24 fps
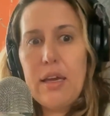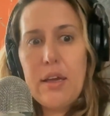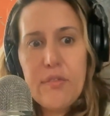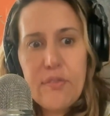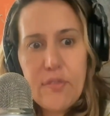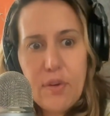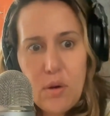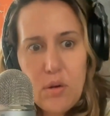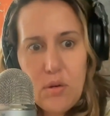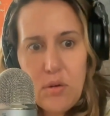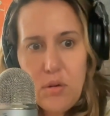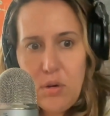
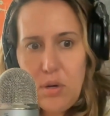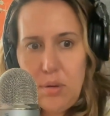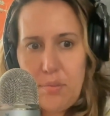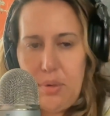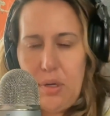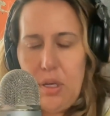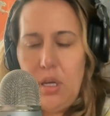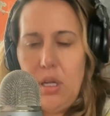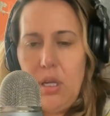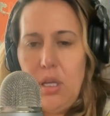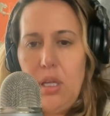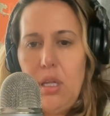
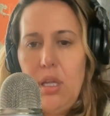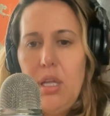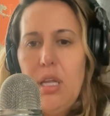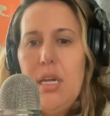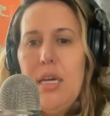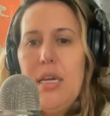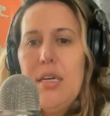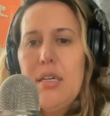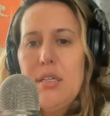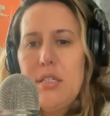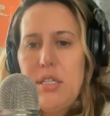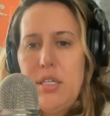vulnerable
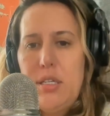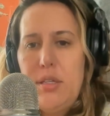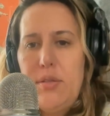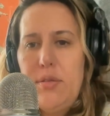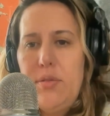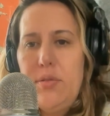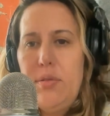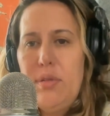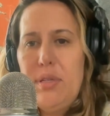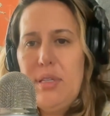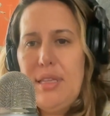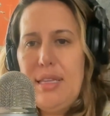
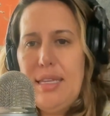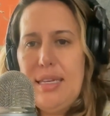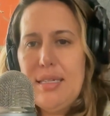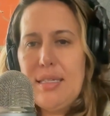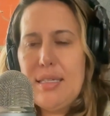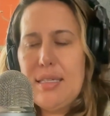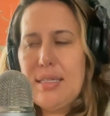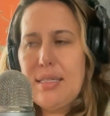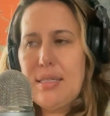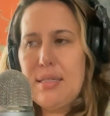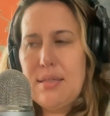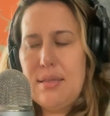to
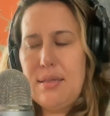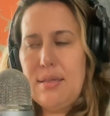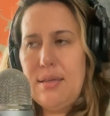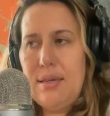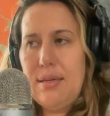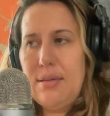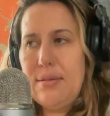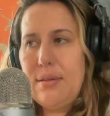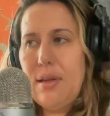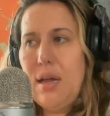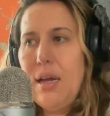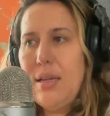this
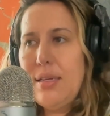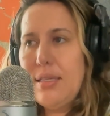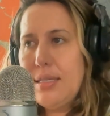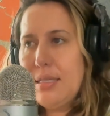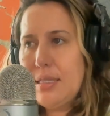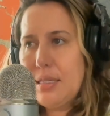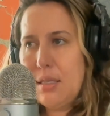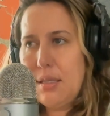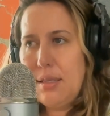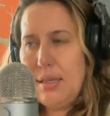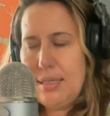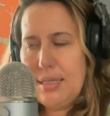
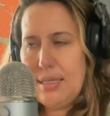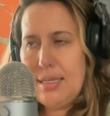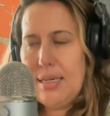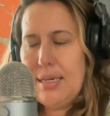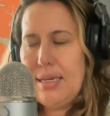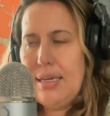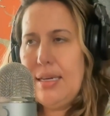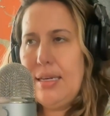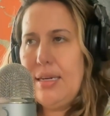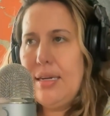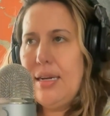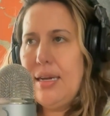
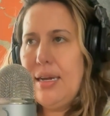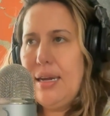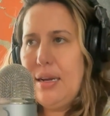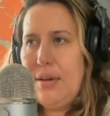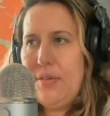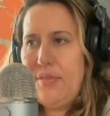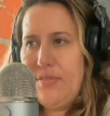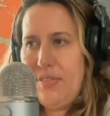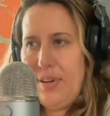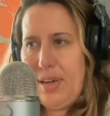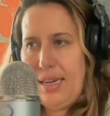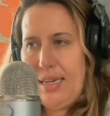unsolicited
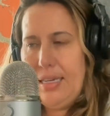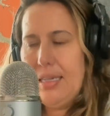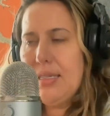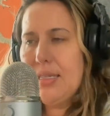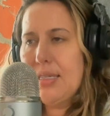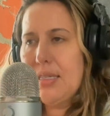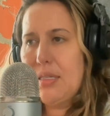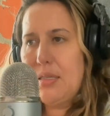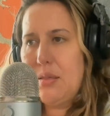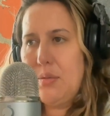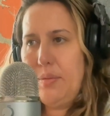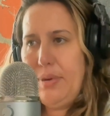
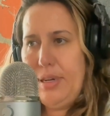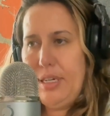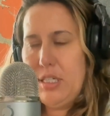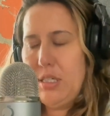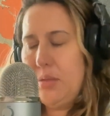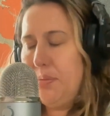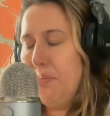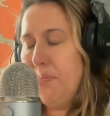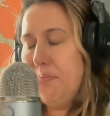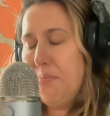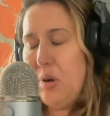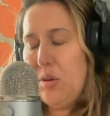advice, which
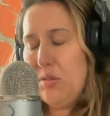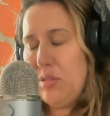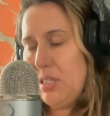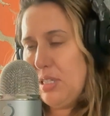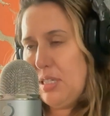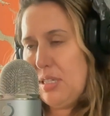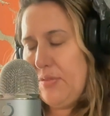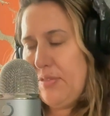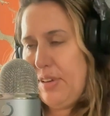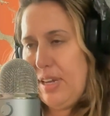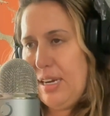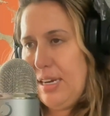most
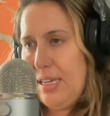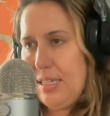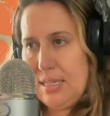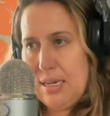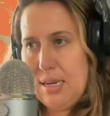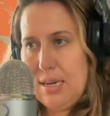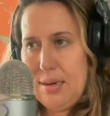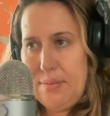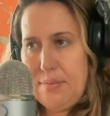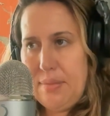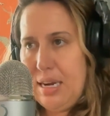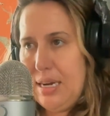of it is
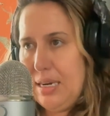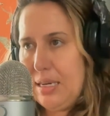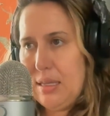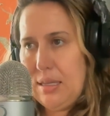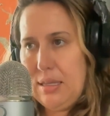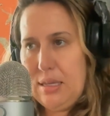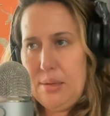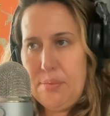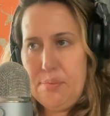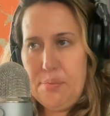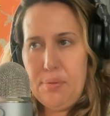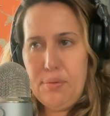not
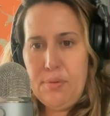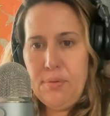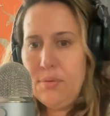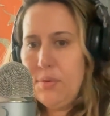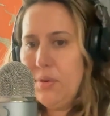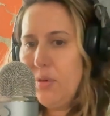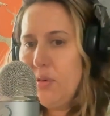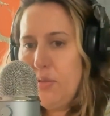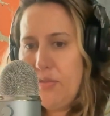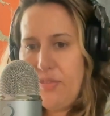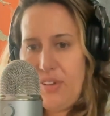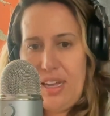medically
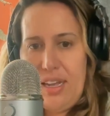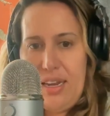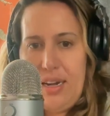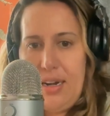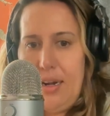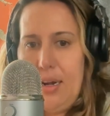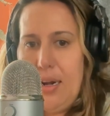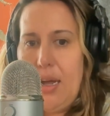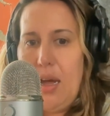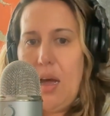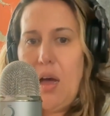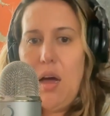
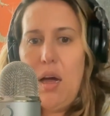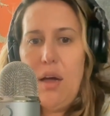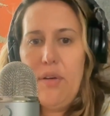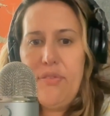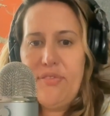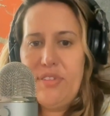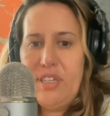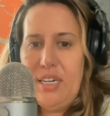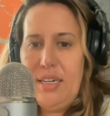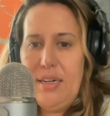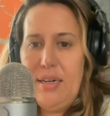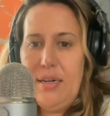proven,
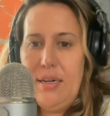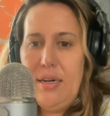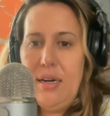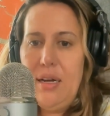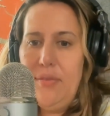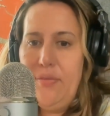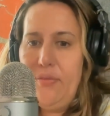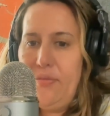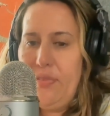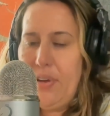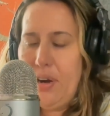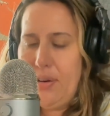often
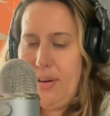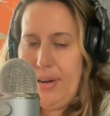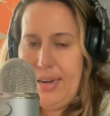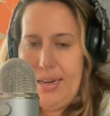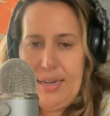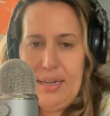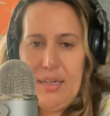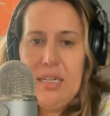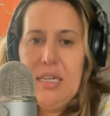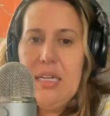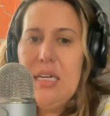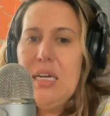
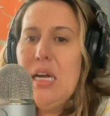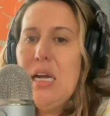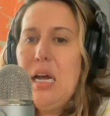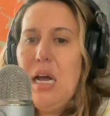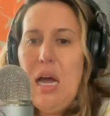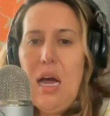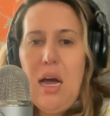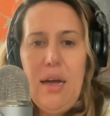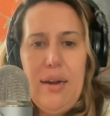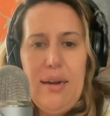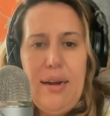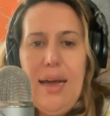very
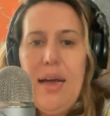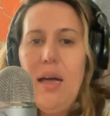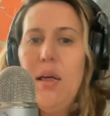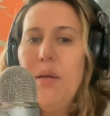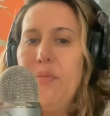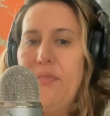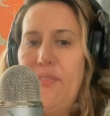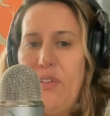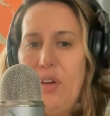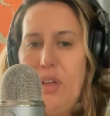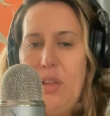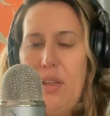
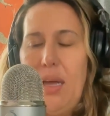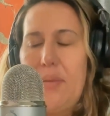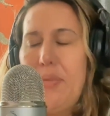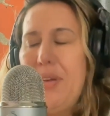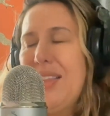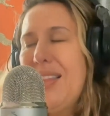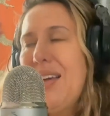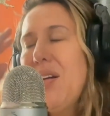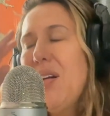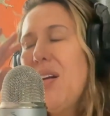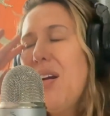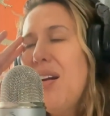unhelpful. I mean,
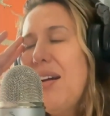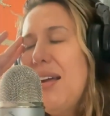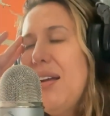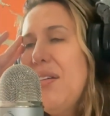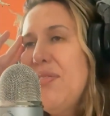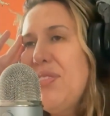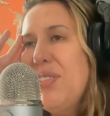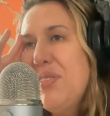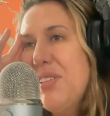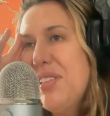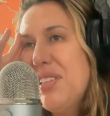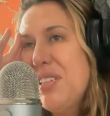there are
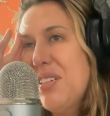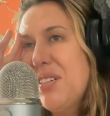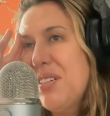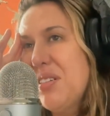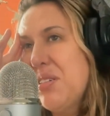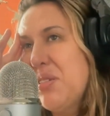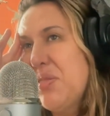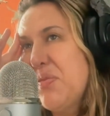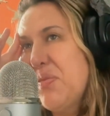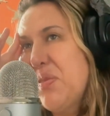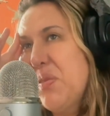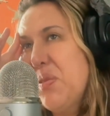
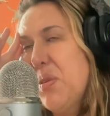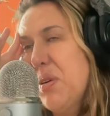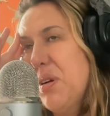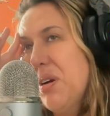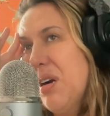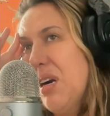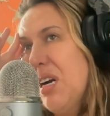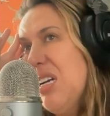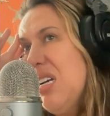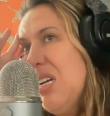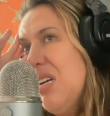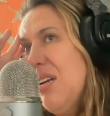influencers
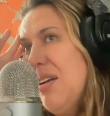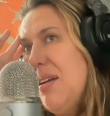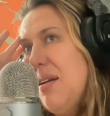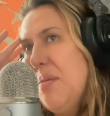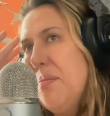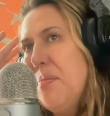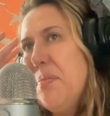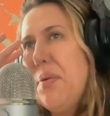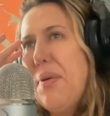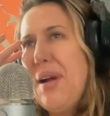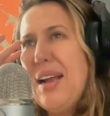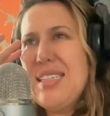for
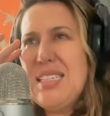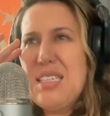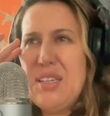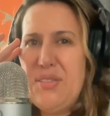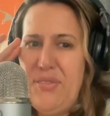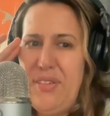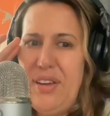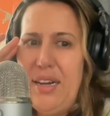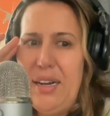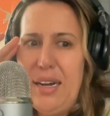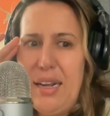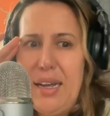
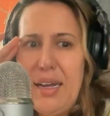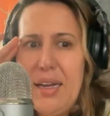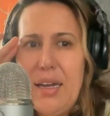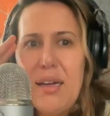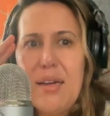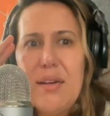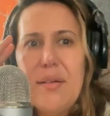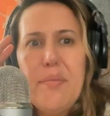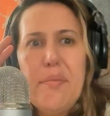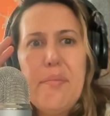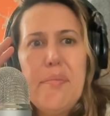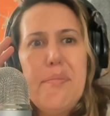breastfeeding,
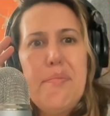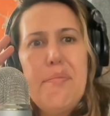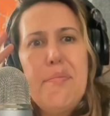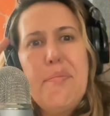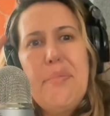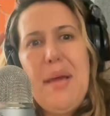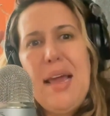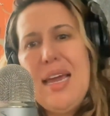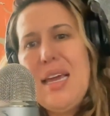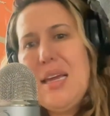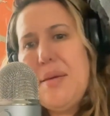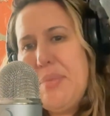
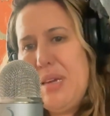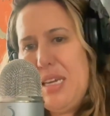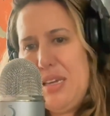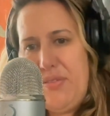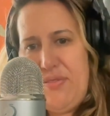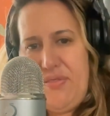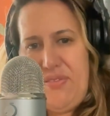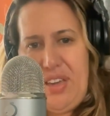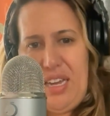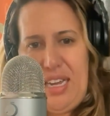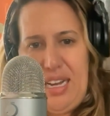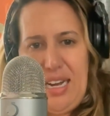baby
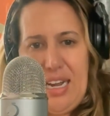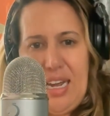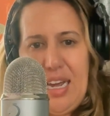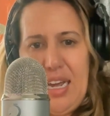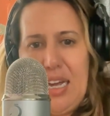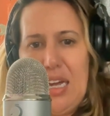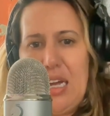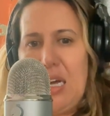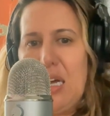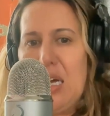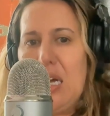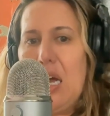
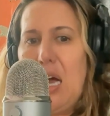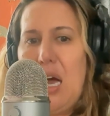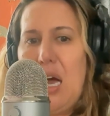feeding,